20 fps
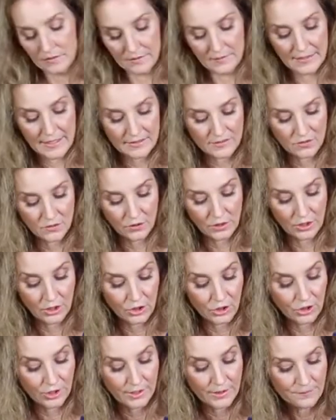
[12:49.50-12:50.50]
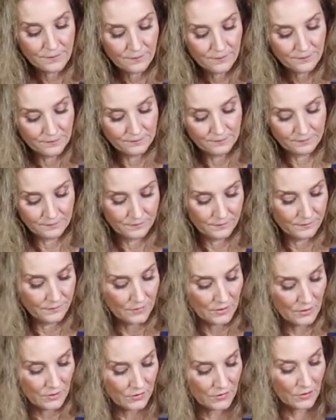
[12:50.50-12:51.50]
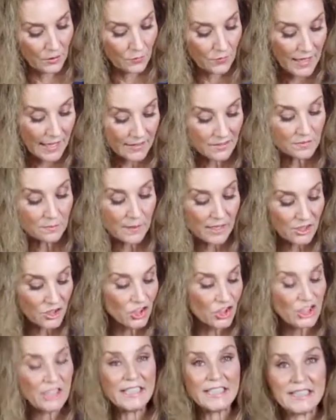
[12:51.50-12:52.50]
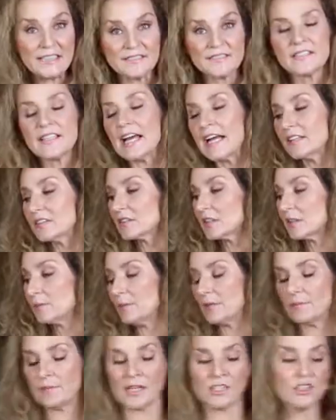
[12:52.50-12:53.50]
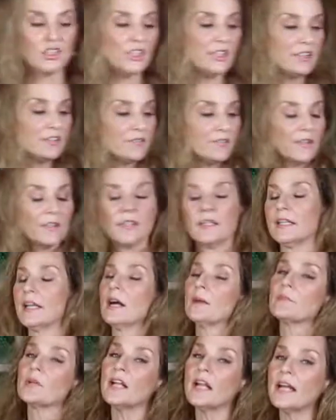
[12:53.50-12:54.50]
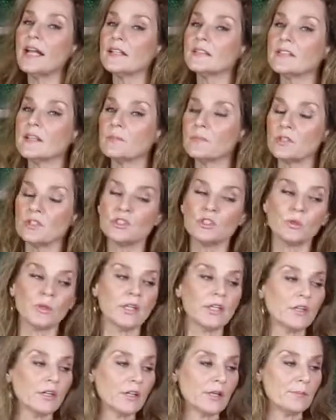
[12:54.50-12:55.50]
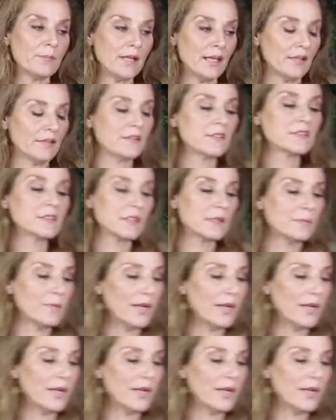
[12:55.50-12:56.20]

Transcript: That's looking good. So that's my cheese. That's going to be my cheese filling. Now I'm going to add something to it here in a minute that's going to